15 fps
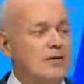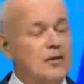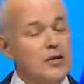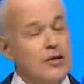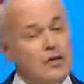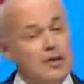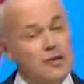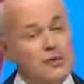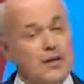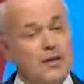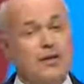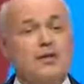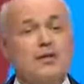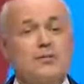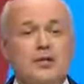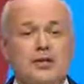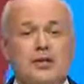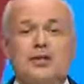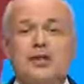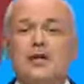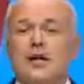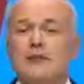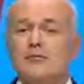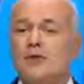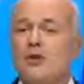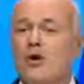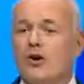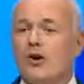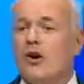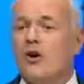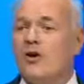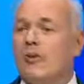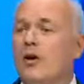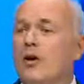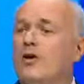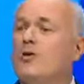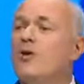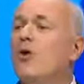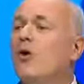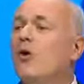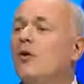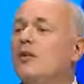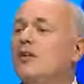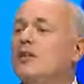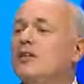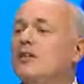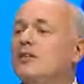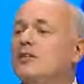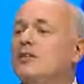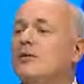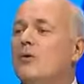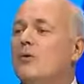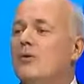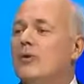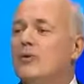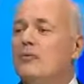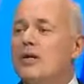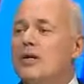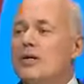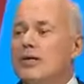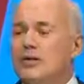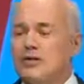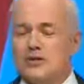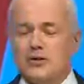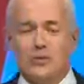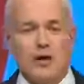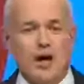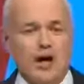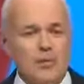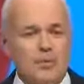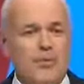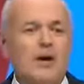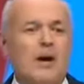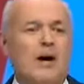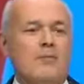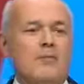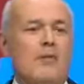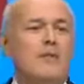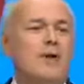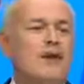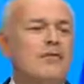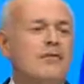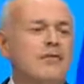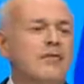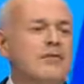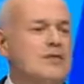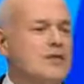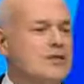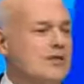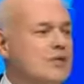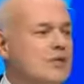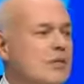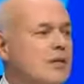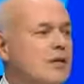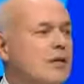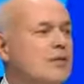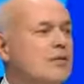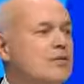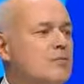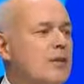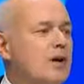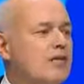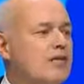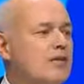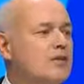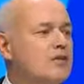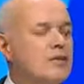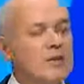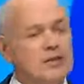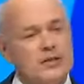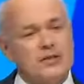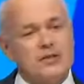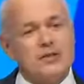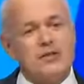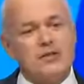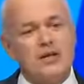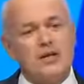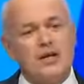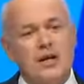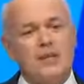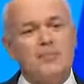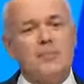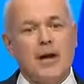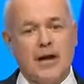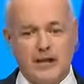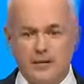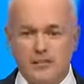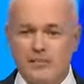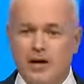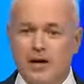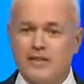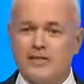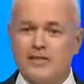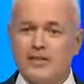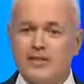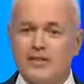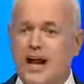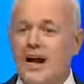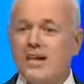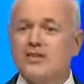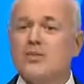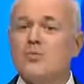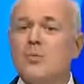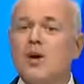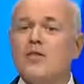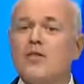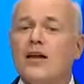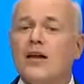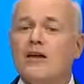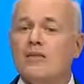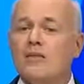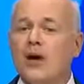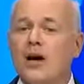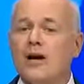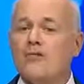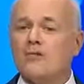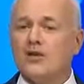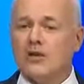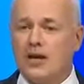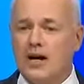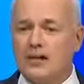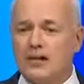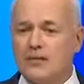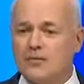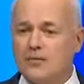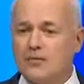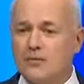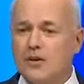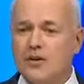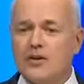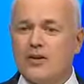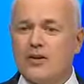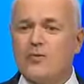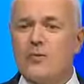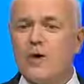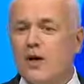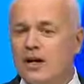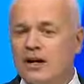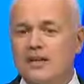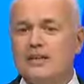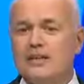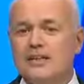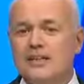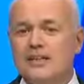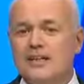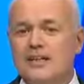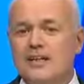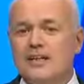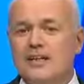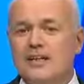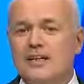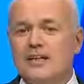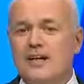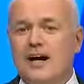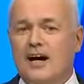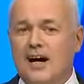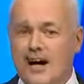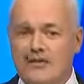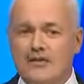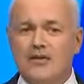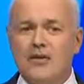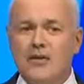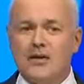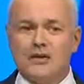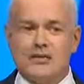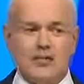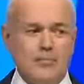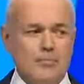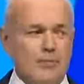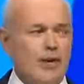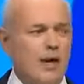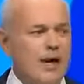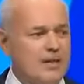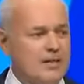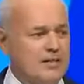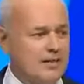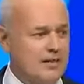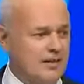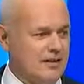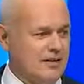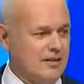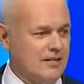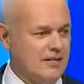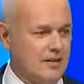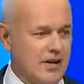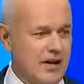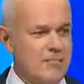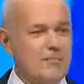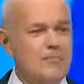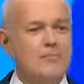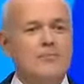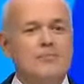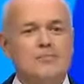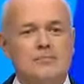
and the European Commission comes knocking on my door to order me to open up the benefit system to benefit tourists and pay them benefits as and when they arrive, regardless of whether they work, I have a very simple answer for them.